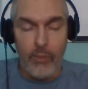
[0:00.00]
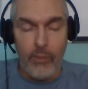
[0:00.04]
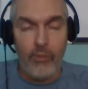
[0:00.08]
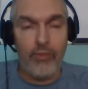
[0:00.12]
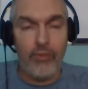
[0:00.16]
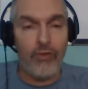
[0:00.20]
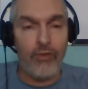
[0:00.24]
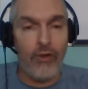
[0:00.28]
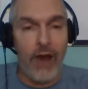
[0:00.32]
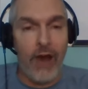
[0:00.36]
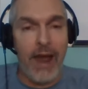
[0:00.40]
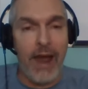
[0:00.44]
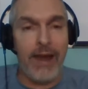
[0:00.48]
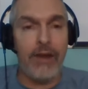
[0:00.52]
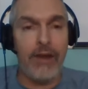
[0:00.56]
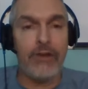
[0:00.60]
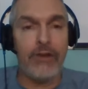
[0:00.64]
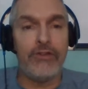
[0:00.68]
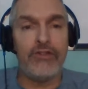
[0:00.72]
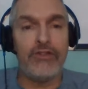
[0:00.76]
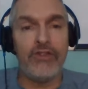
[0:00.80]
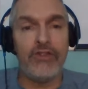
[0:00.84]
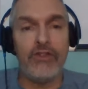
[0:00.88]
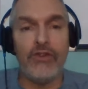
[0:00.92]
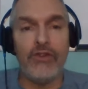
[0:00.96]
prior
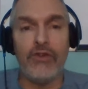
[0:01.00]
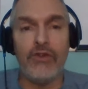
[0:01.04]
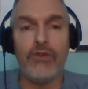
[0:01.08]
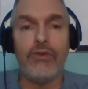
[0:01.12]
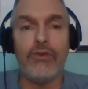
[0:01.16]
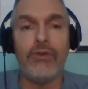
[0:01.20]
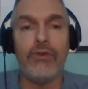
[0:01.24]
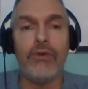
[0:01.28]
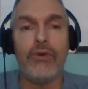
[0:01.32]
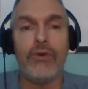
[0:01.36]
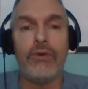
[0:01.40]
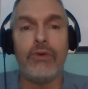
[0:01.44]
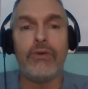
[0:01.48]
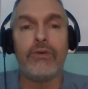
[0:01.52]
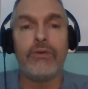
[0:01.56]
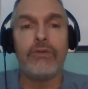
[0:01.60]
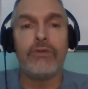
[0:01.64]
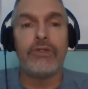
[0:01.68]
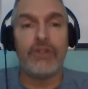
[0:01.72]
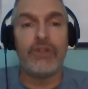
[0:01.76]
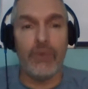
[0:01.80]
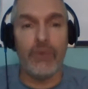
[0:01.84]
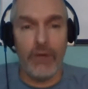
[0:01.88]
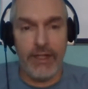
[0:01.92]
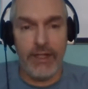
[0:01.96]
to
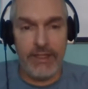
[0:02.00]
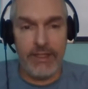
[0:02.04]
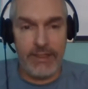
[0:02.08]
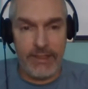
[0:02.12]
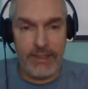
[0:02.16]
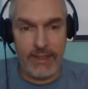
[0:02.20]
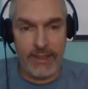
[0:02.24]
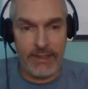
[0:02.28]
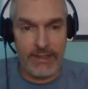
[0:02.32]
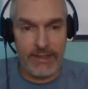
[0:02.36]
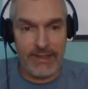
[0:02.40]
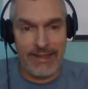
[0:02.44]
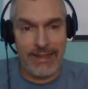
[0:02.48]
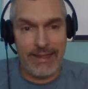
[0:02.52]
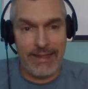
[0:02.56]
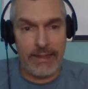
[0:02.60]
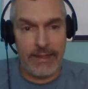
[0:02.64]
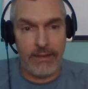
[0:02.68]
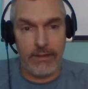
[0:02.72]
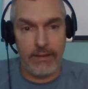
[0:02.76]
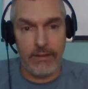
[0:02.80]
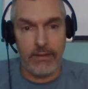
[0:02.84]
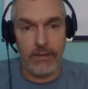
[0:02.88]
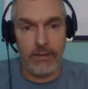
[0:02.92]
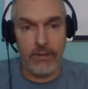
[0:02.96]
twenty
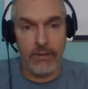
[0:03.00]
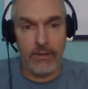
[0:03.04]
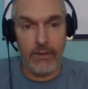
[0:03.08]
sixteen.